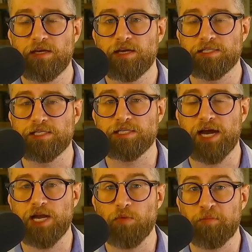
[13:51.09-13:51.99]
a
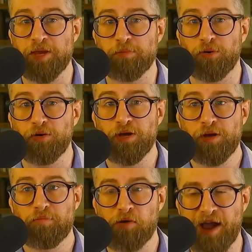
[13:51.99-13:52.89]
society where people
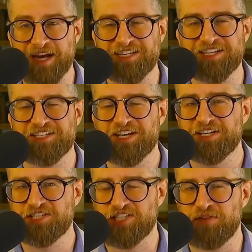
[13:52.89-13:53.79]
practice
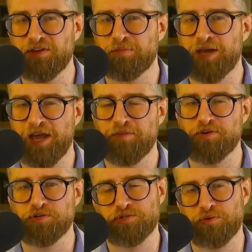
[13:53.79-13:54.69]
civic
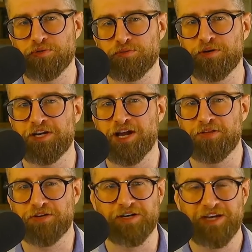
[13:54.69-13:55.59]
behaviors towards one
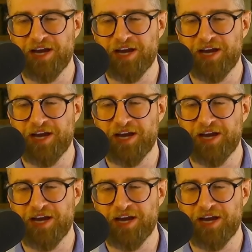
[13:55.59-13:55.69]
another.